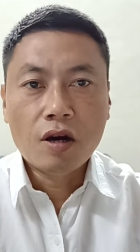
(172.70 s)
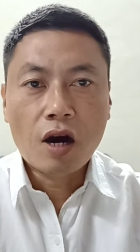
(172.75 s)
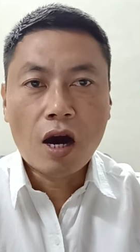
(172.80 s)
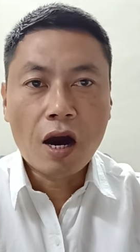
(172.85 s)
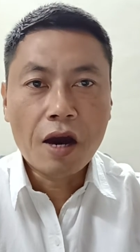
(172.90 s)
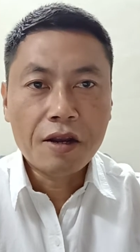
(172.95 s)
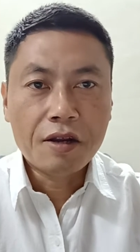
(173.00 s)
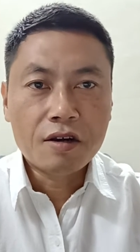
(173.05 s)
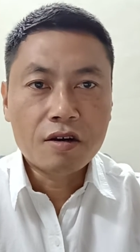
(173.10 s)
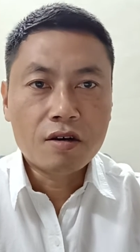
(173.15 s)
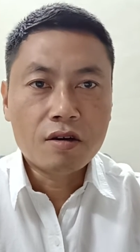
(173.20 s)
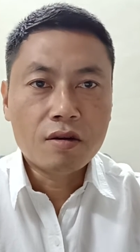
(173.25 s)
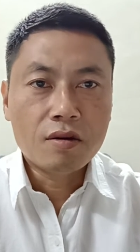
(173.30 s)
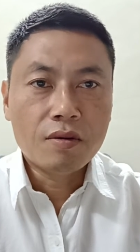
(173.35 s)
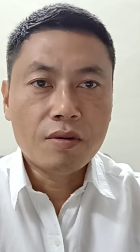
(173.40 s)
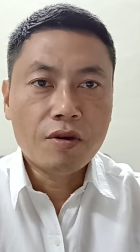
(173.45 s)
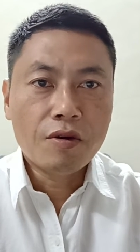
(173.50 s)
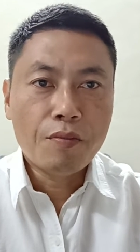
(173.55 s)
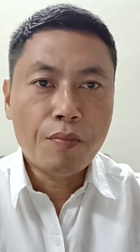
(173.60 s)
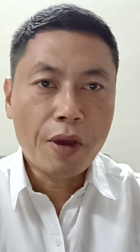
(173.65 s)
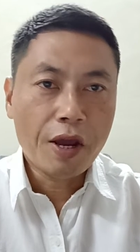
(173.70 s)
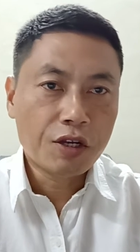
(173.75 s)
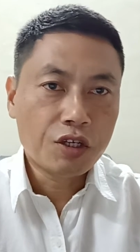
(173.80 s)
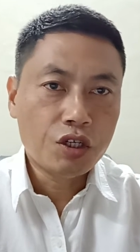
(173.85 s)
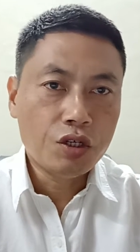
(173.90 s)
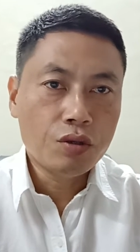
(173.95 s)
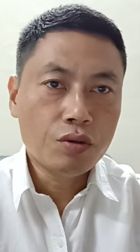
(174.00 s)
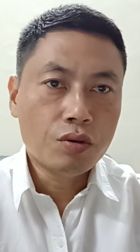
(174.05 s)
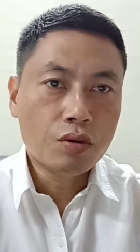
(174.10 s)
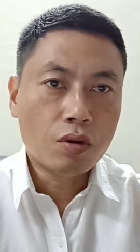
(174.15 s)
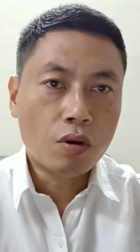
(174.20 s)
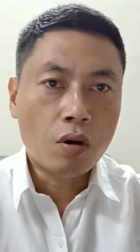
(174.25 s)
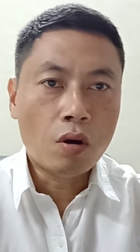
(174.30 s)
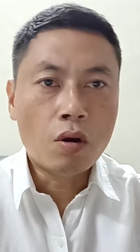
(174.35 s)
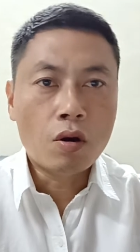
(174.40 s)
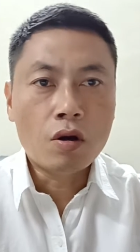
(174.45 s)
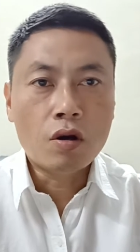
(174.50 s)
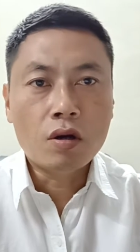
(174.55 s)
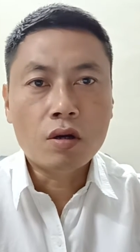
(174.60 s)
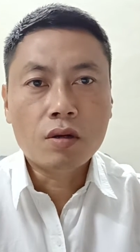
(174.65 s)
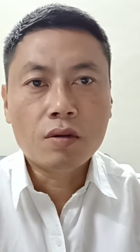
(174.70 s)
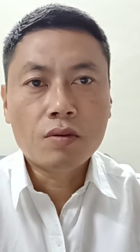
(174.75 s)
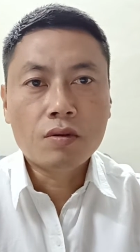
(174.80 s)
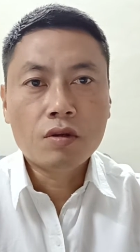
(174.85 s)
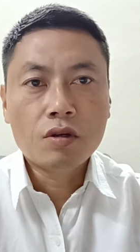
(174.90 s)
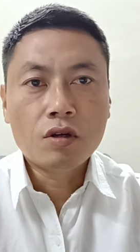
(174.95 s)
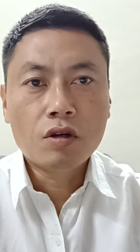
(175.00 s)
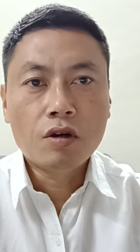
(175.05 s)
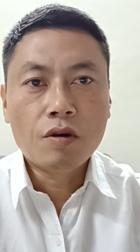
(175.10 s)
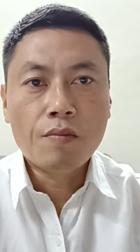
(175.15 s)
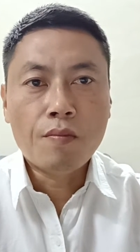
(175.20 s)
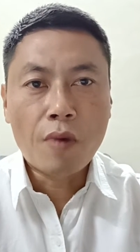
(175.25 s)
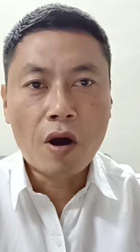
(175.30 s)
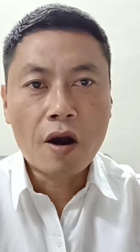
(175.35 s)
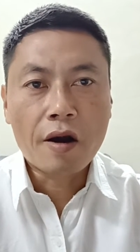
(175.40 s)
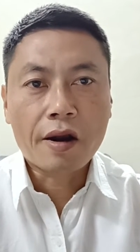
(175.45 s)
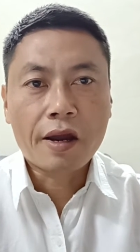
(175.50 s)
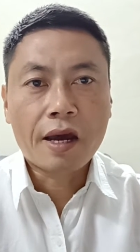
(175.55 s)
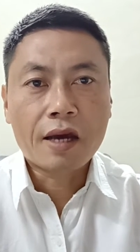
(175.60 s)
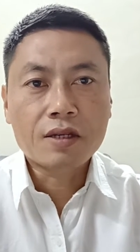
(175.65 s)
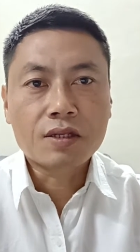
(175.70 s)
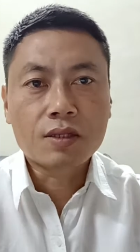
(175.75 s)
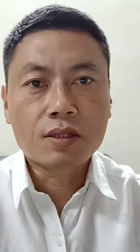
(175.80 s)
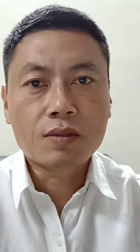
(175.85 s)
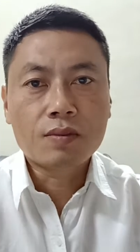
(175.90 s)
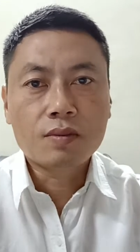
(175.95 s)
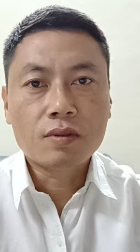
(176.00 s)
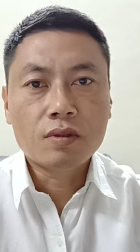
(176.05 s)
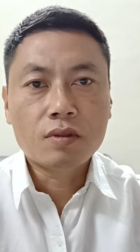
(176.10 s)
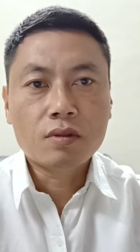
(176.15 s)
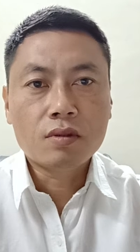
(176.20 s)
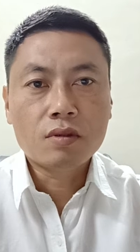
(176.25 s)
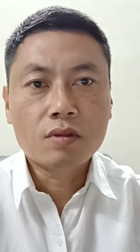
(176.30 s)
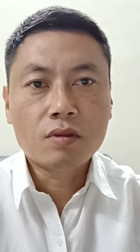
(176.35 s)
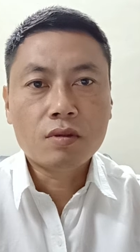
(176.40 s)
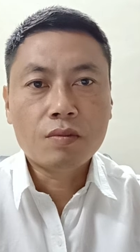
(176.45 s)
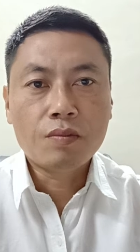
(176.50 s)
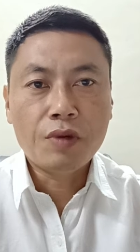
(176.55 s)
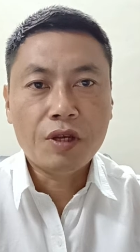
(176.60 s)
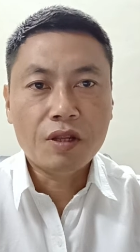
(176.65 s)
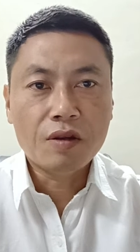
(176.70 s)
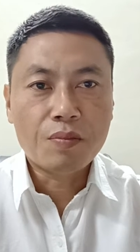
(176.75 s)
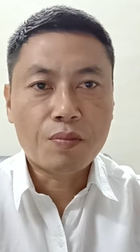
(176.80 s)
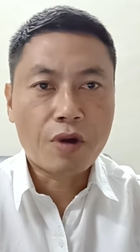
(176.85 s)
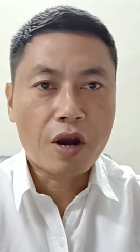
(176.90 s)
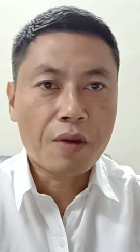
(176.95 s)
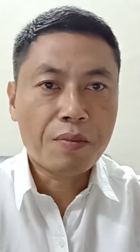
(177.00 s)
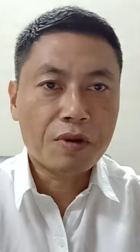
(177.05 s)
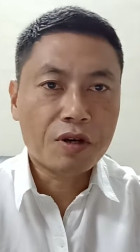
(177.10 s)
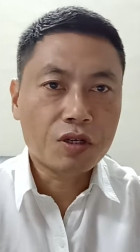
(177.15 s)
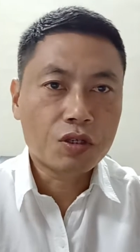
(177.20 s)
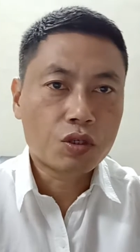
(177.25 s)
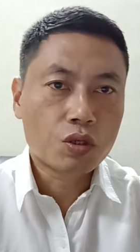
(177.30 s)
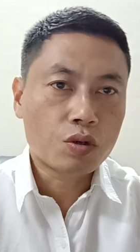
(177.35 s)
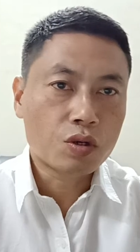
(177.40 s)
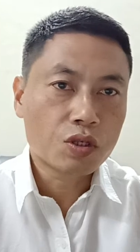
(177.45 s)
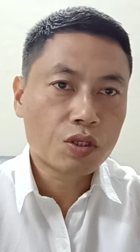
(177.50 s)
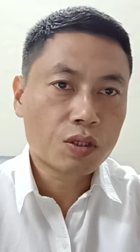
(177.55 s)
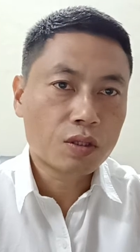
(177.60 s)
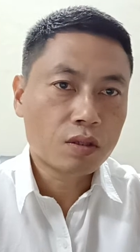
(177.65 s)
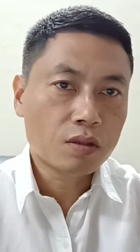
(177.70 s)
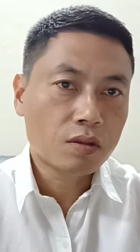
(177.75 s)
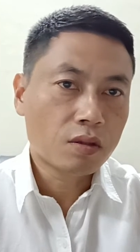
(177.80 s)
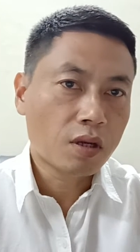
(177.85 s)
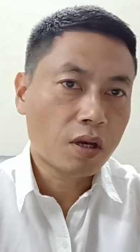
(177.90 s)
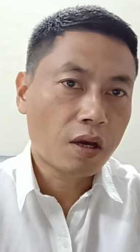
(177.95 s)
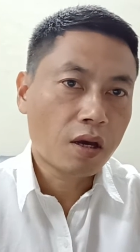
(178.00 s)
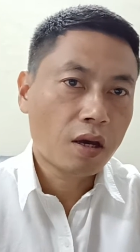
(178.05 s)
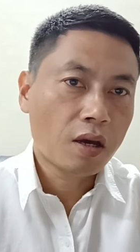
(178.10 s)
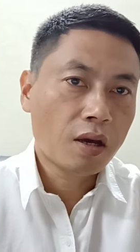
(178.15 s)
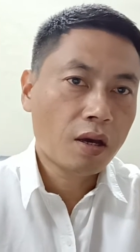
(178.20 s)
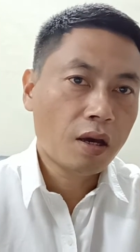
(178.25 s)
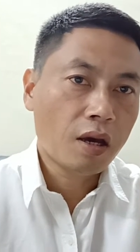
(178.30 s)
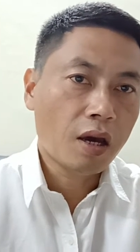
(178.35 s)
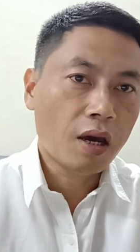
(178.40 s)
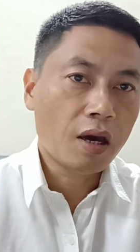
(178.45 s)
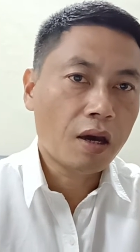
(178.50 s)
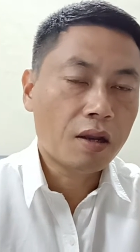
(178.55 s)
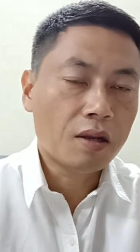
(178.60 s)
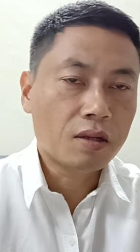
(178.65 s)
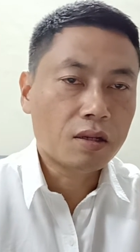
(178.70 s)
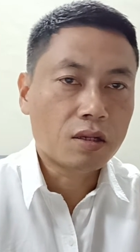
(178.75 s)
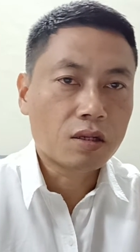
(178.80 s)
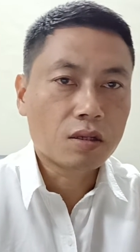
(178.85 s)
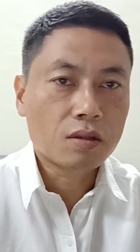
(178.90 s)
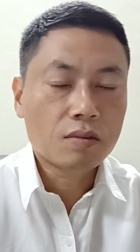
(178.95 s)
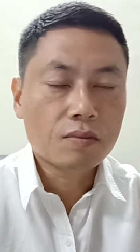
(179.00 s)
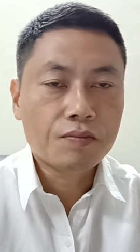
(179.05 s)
either Matthew or Mark has been the primary source, and